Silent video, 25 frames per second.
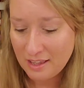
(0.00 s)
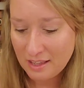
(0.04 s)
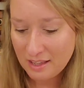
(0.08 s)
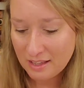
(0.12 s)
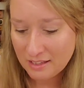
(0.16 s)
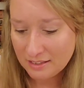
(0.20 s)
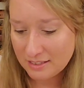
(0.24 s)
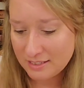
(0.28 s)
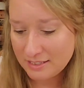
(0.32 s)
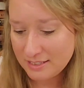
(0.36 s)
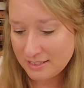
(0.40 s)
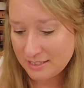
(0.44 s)

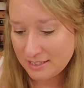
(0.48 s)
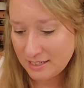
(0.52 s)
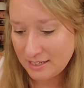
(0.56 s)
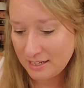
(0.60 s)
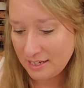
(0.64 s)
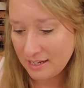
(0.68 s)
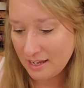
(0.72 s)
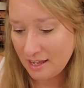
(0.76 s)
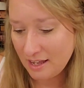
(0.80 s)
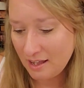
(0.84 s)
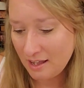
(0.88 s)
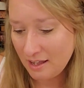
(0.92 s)
Let's
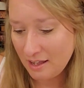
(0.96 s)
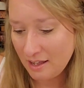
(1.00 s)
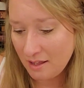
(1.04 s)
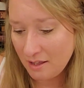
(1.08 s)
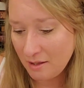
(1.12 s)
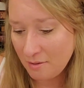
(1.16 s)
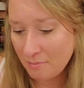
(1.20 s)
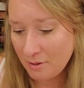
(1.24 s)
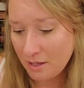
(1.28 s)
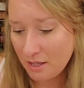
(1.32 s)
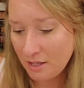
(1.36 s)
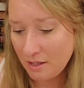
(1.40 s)
see.
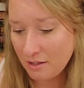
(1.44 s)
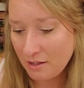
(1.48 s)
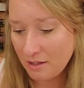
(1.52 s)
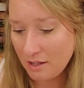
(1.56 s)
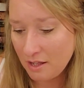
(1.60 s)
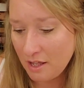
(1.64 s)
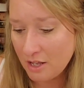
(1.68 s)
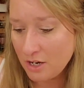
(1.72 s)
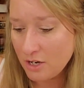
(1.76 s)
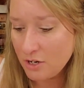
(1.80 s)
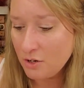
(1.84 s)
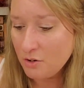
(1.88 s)
Um,
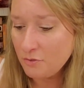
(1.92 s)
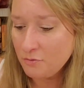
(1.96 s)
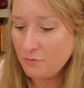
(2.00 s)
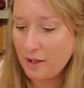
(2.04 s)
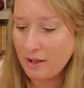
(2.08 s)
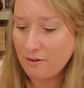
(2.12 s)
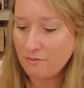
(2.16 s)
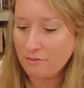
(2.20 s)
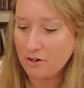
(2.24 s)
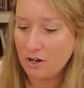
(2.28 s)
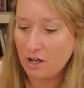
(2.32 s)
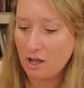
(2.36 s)
a new
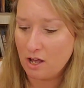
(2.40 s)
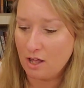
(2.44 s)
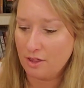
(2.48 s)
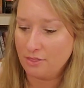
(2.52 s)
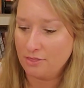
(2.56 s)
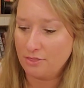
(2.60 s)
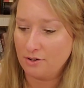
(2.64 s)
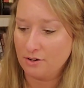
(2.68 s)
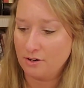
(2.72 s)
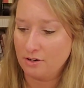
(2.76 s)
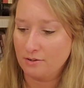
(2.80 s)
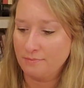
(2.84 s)
favorite
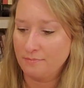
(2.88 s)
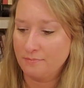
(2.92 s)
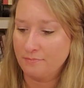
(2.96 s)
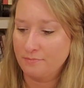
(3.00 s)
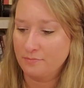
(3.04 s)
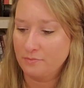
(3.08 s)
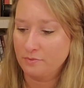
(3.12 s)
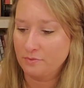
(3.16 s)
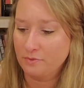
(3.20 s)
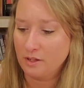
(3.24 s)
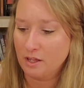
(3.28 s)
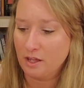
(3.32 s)
author,
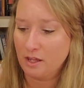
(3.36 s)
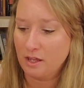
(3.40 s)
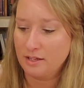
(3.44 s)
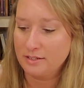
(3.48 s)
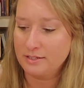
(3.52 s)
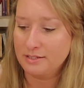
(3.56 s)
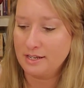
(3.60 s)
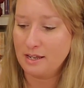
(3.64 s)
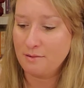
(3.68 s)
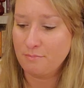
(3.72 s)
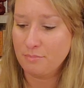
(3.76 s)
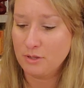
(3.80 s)
a
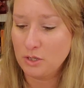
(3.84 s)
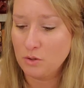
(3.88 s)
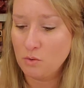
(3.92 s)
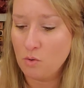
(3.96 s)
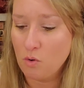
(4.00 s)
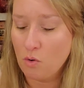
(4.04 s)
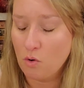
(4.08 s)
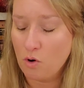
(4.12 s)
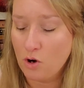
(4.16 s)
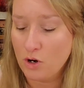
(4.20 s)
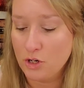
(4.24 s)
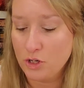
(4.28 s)
debut
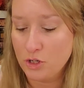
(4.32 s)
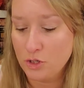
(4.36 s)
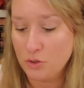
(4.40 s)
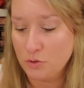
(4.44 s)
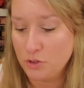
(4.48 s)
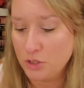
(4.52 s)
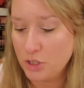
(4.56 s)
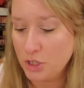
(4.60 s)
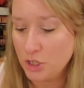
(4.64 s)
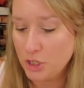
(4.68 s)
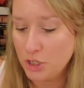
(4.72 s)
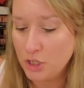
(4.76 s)
or new
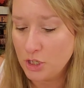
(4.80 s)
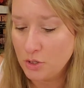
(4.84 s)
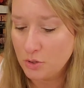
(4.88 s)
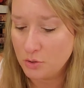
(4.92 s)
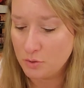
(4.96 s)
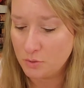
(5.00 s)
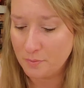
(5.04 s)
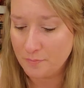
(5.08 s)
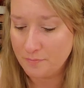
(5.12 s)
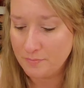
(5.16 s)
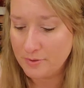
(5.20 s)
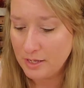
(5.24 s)
to
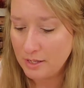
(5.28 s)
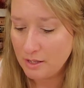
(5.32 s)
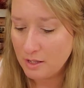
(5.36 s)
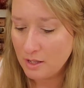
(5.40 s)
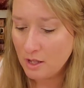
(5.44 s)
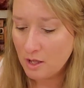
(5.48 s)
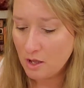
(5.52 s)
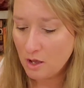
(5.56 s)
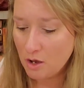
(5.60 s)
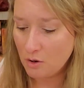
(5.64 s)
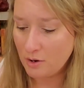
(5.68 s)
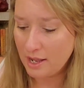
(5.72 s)
you.
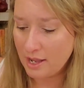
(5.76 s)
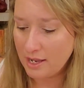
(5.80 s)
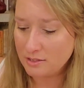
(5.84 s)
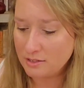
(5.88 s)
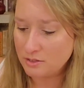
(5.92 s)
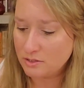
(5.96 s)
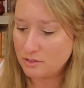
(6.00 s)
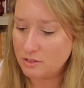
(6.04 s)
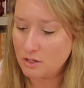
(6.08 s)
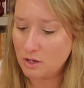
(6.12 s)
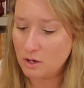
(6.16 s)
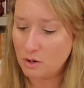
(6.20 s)
Okay,
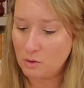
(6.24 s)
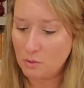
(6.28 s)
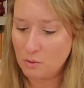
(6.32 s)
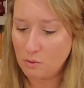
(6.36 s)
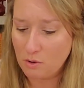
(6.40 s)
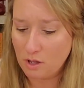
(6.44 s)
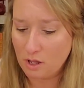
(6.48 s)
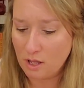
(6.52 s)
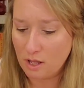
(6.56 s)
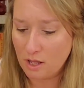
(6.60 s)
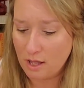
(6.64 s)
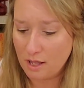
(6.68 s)

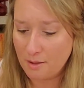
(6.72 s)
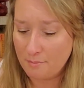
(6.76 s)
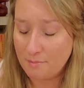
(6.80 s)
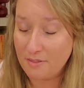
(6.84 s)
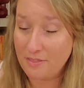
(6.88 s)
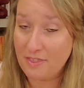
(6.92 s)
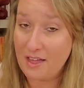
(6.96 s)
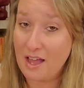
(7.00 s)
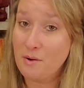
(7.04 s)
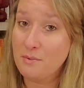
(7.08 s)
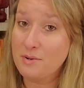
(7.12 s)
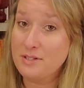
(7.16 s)
so um,
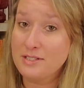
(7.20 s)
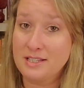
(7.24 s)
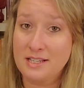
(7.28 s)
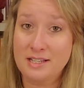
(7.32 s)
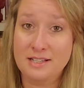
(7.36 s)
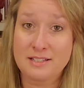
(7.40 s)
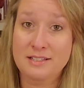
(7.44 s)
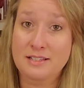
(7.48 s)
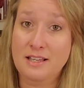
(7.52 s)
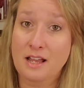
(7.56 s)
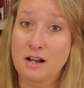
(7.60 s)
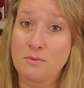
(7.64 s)
that was
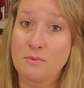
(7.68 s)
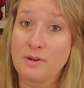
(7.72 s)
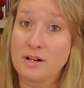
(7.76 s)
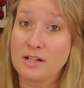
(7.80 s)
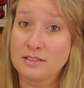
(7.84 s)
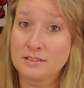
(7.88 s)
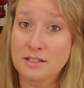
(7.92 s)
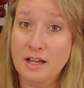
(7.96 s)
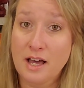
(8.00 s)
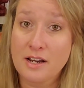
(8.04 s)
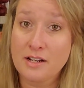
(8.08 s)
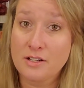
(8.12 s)
easy. I read a
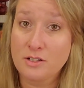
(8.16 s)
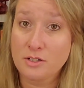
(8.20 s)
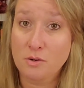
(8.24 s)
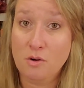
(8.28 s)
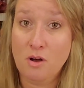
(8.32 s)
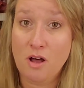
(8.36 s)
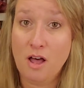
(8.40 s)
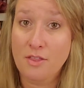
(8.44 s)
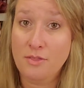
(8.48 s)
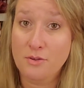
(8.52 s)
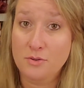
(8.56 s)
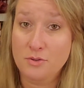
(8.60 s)
lot of new
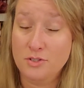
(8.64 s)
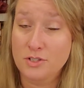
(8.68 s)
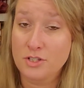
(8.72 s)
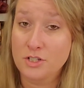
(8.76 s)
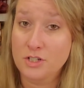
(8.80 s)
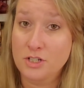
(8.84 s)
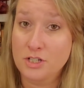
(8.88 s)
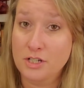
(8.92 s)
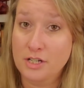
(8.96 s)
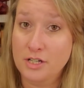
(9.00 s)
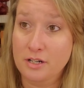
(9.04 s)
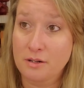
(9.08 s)
authors
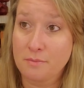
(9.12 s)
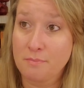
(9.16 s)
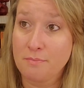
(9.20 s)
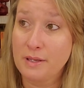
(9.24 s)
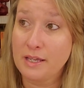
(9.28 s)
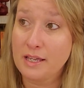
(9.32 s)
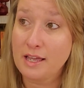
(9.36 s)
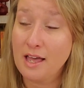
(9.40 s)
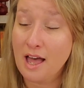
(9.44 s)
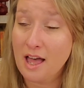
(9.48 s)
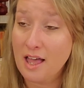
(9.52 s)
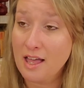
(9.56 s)
this year
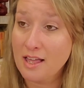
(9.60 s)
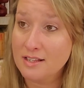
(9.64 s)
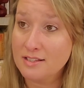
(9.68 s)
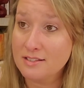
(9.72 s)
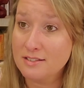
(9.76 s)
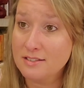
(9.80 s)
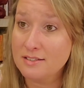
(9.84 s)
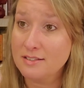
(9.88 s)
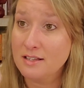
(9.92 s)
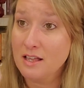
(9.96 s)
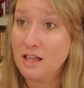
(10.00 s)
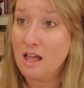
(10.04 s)

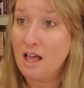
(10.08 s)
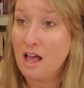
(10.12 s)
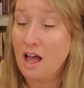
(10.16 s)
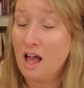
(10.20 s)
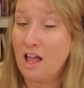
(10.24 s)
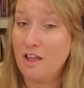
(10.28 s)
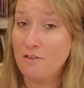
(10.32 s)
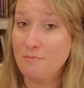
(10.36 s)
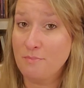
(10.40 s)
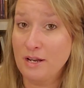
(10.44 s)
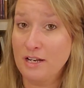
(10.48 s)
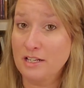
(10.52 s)
because
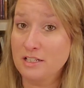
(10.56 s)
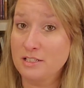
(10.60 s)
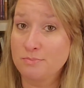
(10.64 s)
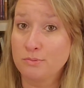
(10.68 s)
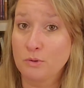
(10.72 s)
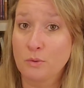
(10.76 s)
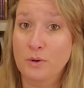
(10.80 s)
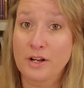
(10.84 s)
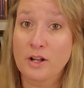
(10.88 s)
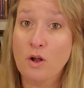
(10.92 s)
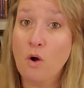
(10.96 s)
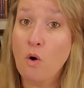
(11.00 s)
I've been
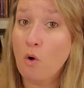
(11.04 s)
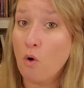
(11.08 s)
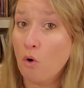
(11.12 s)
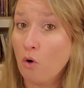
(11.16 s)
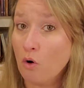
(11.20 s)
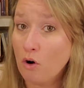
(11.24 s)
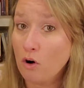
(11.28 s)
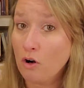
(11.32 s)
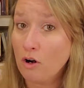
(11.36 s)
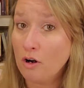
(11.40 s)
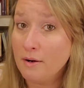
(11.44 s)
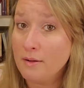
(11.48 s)
exploring
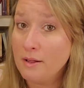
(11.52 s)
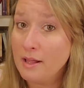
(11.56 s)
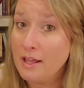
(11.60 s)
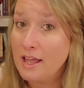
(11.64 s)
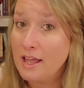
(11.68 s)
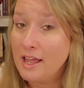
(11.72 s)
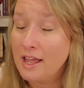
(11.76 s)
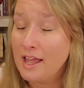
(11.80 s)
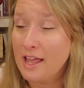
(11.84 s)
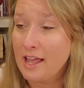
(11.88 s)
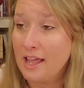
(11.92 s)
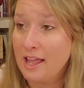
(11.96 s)
horror.
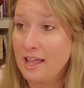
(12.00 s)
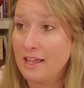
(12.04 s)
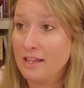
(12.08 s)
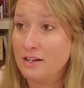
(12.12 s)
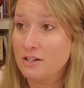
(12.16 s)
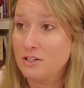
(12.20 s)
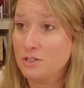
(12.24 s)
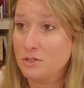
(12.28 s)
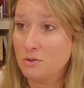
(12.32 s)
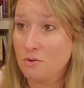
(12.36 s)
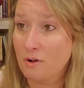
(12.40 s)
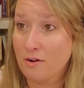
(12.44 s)

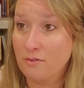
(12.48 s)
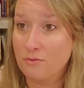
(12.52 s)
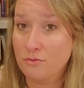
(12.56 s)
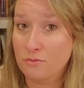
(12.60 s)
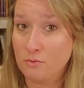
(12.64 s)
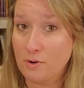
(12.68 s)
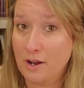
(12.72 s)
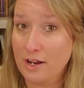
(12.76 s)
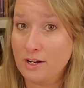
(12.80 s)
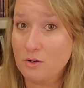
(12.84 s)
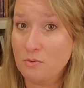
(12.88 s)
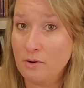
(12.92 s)
And so I've
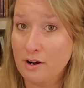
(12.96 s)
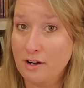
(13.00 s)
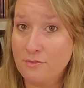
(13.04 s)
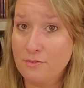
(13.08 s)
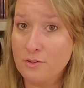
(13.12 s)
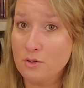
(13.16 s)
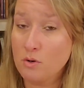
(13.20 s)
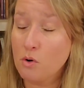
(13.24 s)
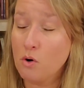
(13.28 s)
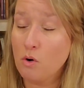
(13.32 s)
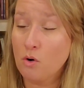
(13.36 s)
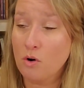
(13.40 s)
read quite a
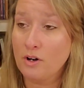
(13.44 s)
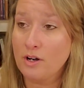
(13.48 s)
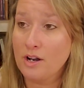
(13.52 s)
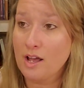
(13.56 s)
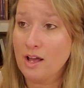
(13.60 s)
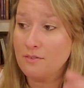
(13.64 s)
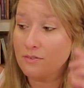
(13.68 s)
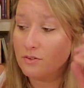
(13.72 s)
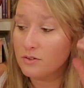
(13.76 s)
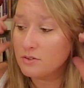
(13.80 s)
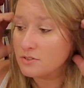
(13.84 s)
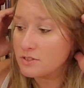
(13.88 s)
few horror
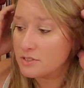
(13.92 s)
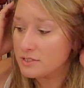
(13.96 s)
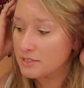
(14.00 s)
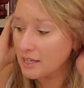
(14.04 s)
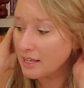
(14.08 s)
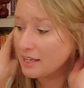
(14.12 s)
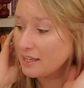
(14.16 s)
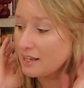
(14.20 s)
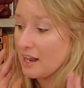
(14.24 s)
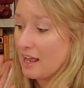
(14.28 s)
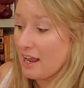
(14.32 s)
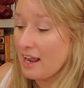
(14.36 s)
novels,
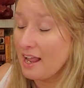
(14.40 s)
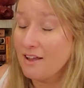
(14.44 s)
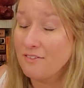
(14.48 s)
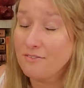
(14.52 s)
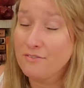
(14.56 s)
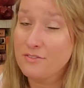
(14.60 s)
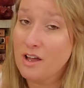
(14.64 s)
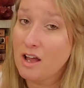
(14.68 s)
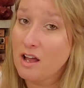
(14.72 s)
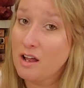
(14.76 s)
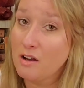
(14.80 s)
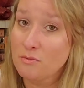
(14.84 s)
and I have
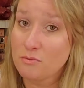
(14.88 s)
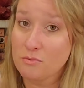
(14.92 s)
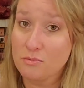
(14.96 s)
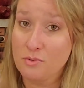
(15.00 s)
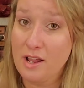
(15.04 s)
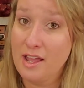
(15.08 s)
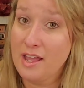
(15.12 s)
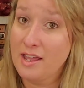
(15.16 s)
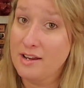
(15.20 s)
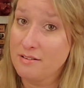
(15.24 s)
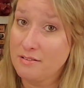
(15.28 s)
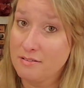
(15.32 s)
not
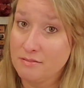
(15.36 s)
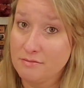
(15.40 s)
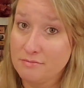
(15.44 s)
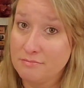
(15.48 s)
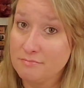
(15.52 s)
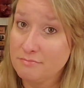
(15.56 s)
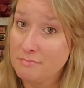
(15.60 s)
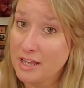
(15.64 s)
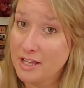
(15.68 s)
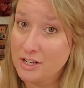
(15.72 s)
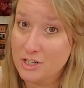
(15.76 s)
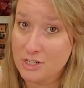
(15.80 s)
read
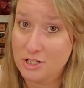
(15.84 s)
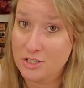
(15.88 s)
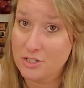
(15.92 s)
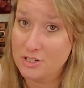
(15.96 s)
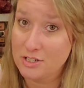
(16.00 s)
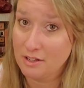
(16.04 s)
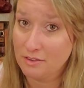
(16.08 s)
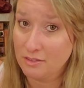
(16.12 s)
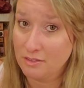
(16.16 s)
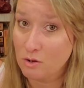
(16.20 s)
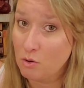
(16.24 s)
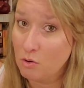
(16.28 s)
much
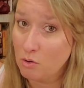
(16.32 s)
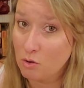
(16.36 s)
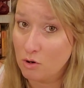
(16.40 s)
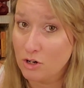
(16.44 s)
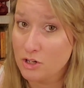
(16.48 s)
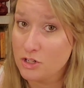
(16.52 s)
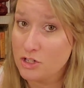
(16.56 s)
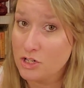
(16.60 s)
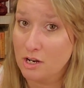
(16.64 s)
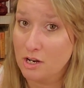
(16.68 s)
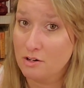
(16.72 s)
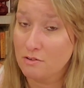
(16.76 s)
in the horror
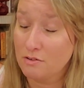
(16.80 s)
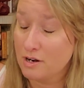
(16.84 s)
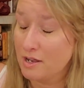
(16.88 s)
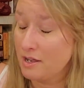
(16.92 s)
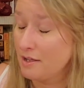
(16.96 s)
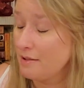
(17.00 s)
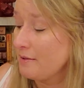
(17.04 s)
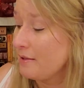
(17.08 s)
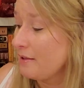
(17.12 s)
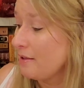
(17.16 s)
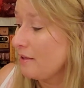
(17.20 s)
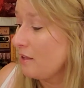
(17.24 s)

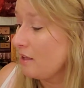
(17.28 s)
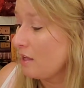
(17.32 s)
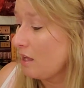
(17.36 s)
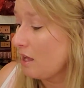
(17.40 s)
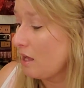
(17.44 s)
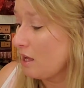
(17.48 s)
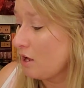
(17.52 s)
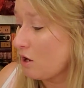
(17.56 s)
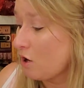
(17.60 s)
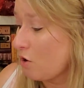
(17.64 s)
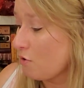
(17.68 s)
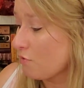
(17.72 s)
genre
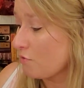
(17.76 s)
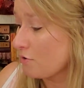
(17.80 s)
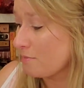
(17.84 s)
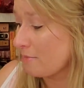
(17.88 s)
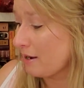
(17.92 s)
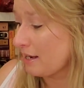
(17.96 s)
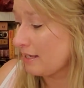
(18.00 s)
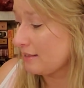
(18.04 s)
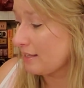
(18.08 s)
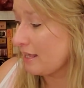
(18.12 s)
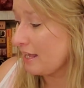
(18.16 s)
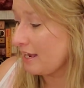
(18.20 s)
uh, over
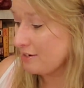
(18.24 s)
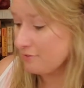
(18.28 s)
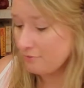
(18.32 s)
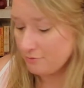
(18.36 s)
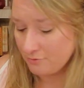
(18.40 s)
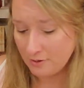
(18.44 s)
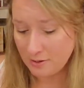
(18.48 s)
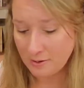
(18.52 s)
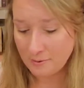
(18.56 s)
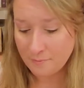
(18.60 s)
my life.